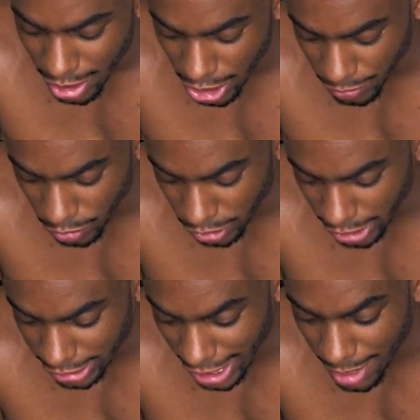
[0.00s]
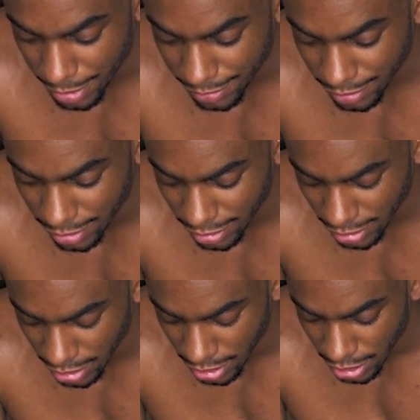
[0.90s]
is we're gonna set a timer.
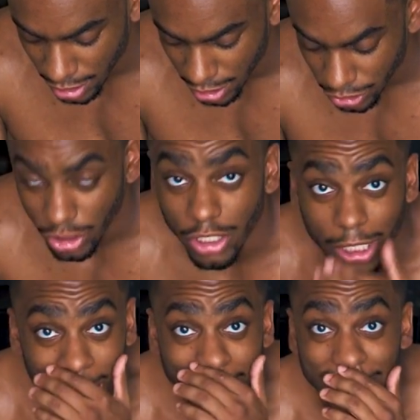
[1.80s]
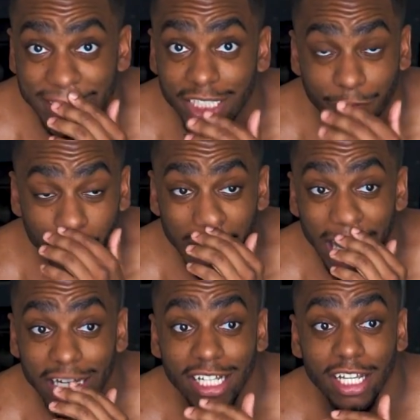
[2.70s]
So look, listen, if you
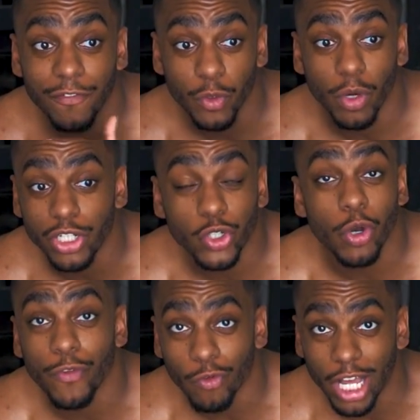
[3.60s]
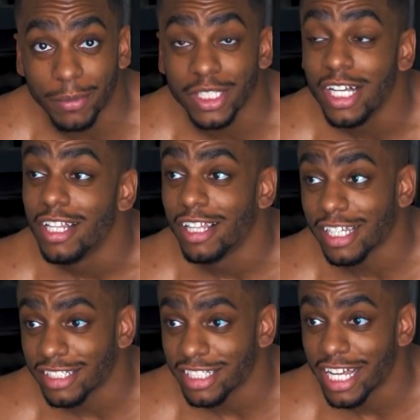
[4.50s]
wanna do it for reps, like
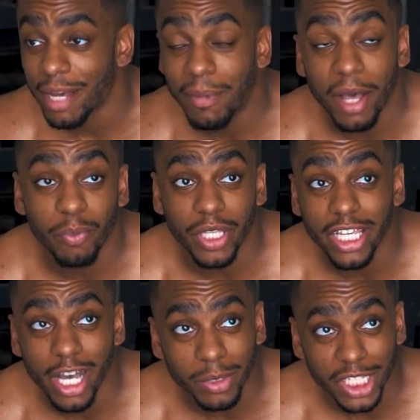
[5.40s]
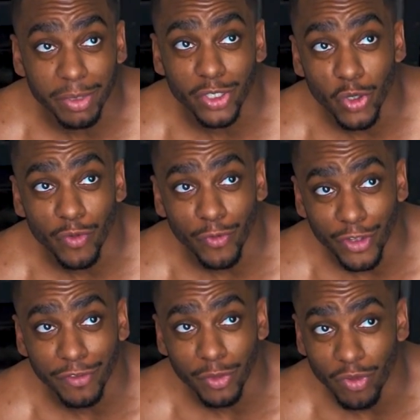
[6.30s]
I said, at my peak, I was able to do it for
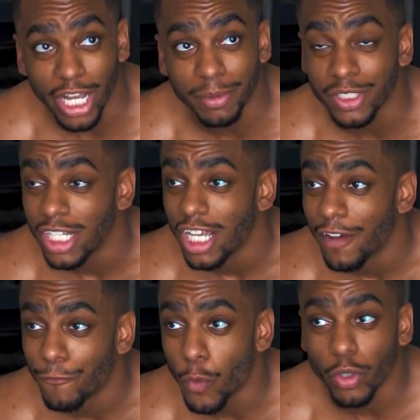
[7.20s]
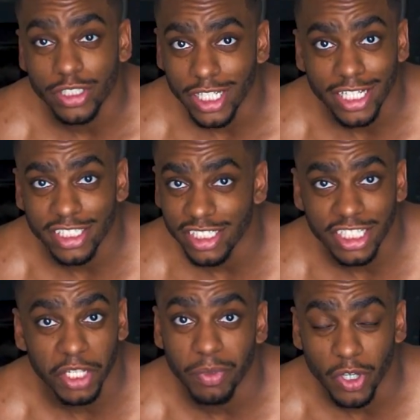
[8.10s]
50 reps, 4 sets, and just
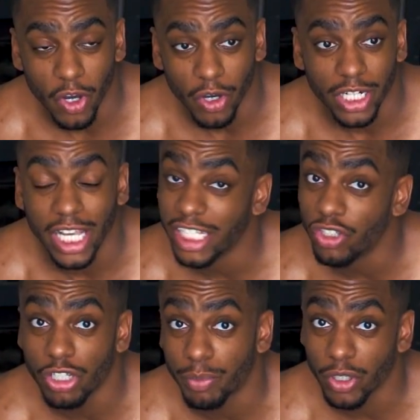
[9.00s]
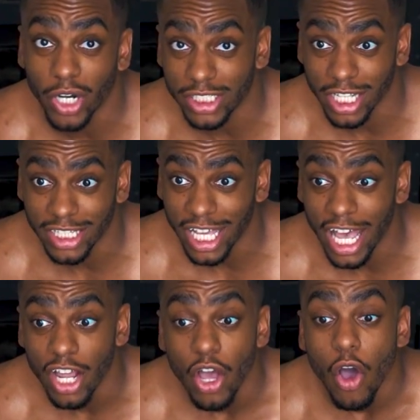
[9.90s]
keep it going. And then you can progress like
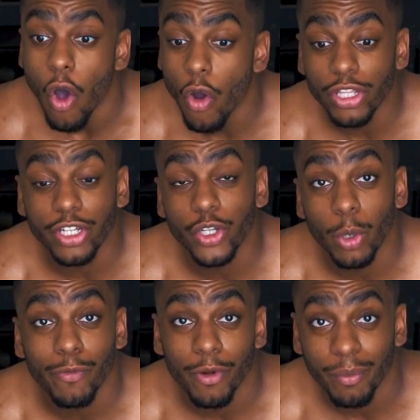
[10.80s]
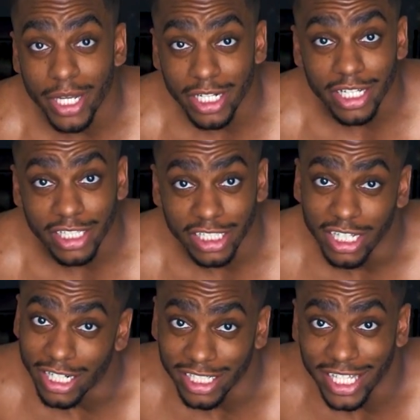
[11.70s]
that, or you can do it for a minute and then
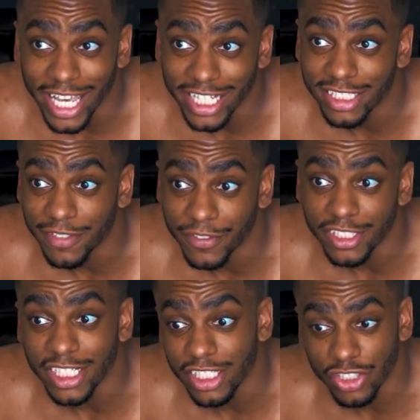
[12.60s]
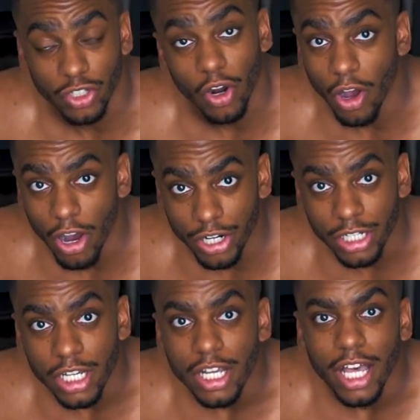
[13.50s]
kind of gauge if it's easier or
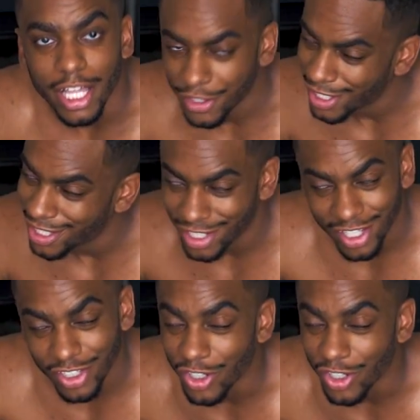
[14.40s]
harder, and then,